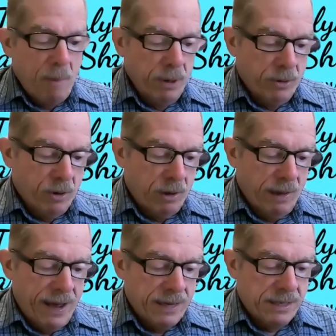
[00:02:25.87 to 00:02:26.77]
and can
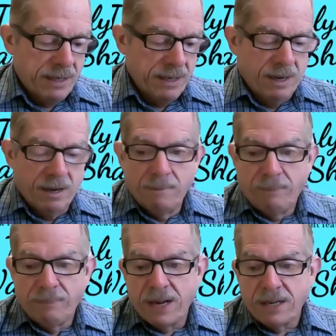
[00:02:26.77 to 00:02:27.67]
get you all the
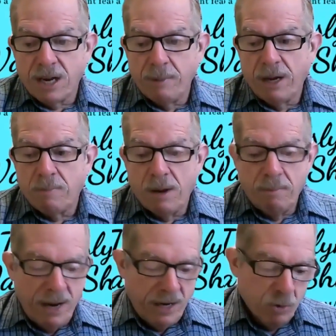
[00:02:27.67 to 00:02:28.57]
information on that.
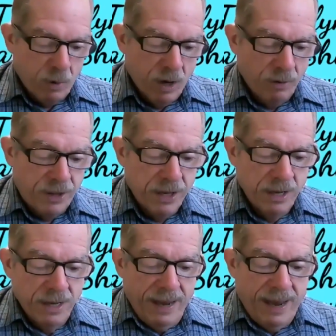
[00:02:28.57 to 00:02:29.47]

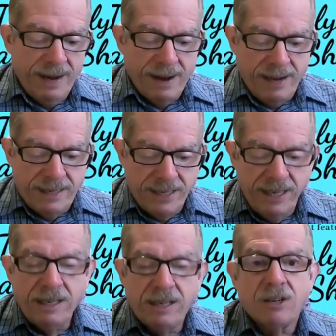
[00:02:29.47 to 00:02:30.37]
Um,
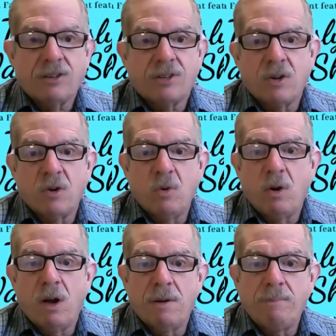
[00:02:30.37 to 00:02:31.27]
we're
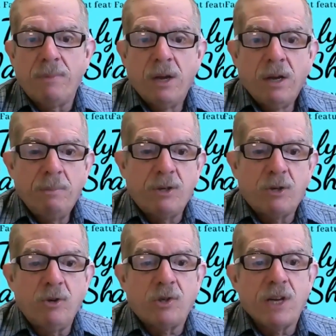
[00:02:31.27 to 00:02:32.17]
doing a,
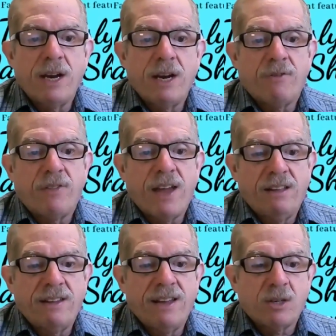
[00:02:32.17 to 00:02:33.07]
a variety
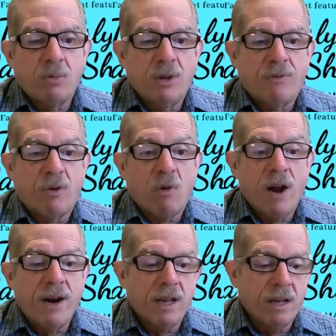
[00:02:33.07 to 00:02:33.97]
show and we're
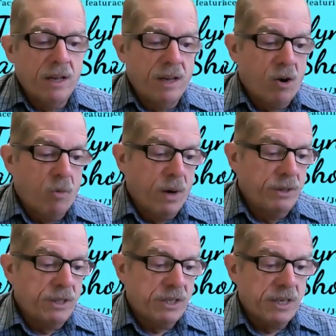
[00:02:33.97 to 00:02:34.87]
we're watching it
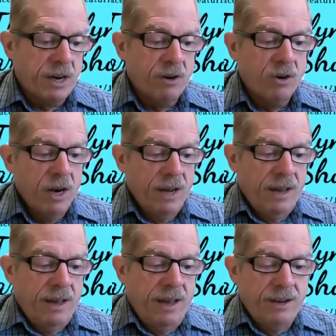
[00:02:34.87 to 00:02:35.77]
on Facebook.
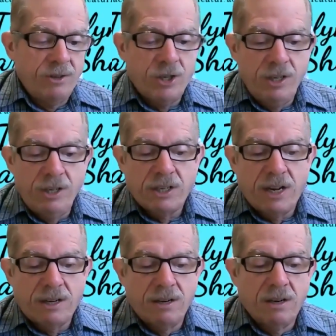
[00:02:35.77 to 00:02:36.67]
If you
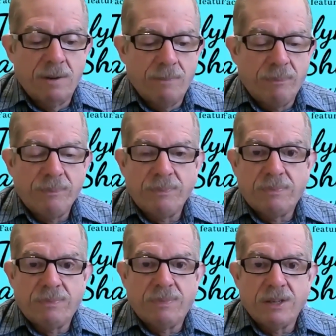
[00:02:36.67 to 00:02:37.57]
or anyone you
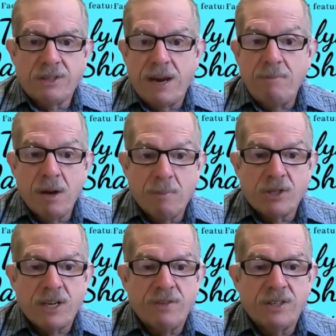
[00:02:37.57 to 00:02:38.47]
know would
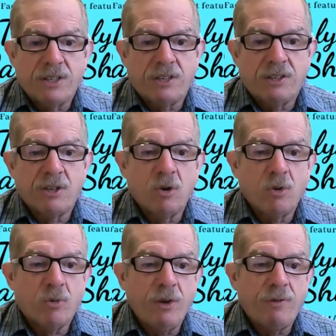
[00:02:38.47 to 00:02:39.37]
like more
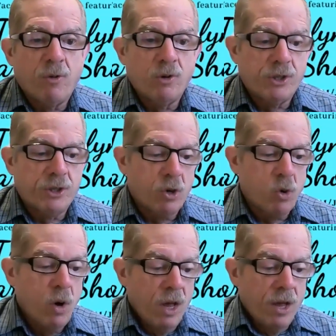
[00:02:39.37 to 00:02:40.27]
information or
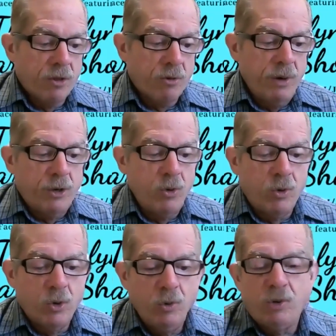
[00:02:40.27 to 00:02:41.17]
assistance on how to
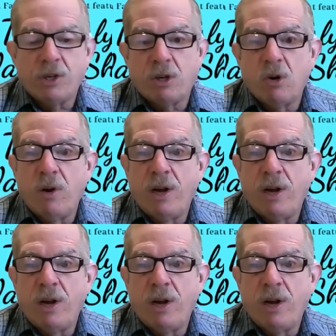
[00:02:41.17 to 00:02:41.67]
deal with